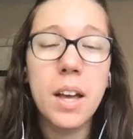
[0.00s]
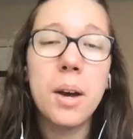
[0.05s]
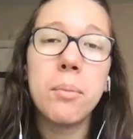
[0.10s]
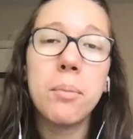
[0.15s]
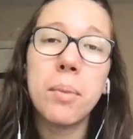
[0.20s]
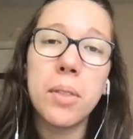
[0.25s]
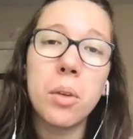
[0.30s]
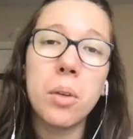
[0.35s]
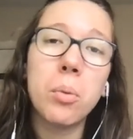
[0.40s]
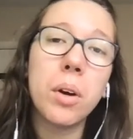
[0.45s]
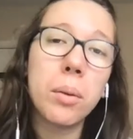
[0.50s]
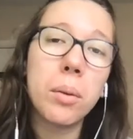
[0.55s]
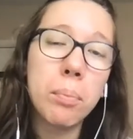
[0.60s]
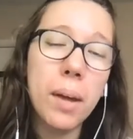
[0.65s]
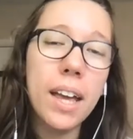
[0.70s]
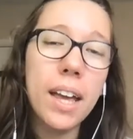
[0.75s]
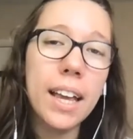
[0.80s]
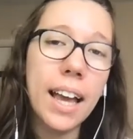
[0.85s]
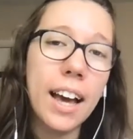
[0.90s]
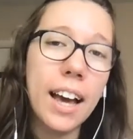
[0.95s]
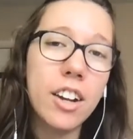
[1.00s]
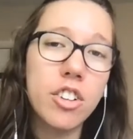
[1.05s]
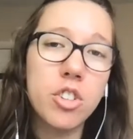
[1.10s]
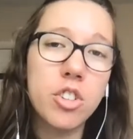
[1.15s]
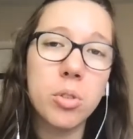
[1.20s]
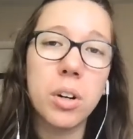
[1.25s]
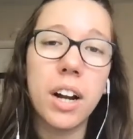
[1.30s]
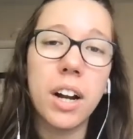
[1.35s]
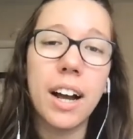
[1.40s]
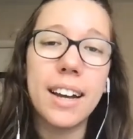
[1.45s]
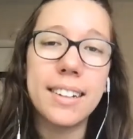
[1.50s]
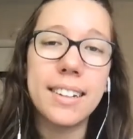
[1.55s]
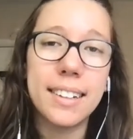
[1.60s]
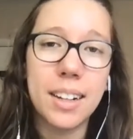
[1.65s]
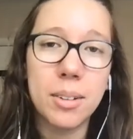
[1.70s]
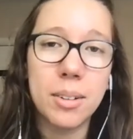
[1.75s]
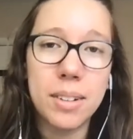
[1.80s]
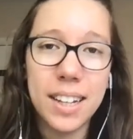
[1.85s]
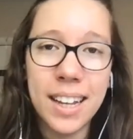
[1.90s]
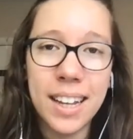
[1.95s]
But the word pig had a short I
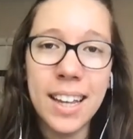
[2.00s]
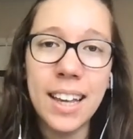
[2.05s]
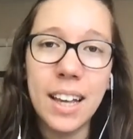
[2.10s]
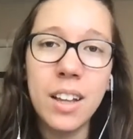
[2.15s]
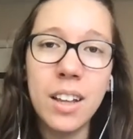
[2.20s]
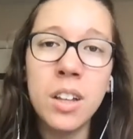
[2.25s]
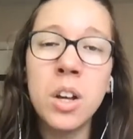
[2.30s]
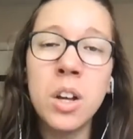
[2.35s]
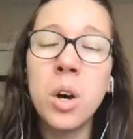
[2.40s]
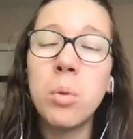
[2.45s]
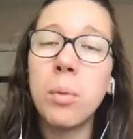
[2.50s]
sound, I,